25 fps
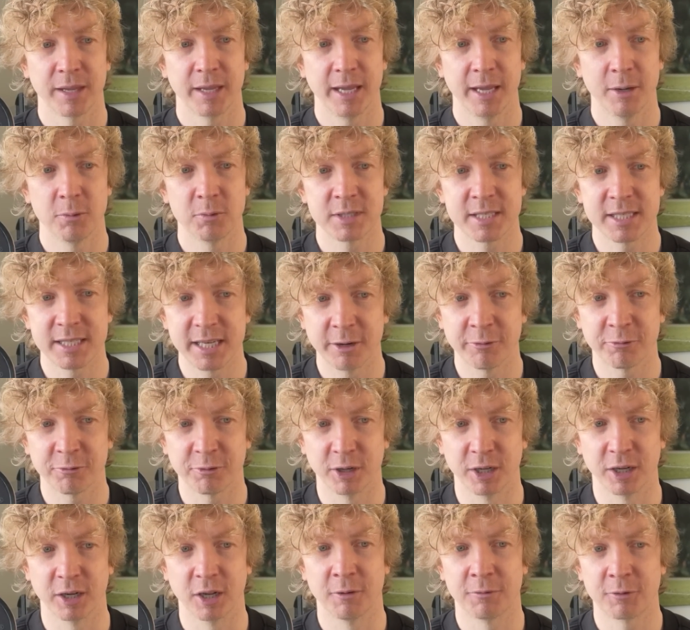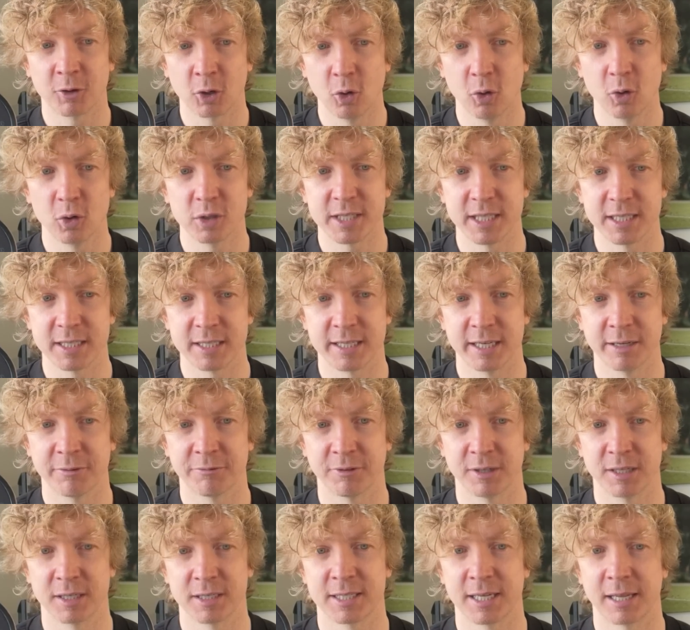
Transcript: It was different. Of course it's different,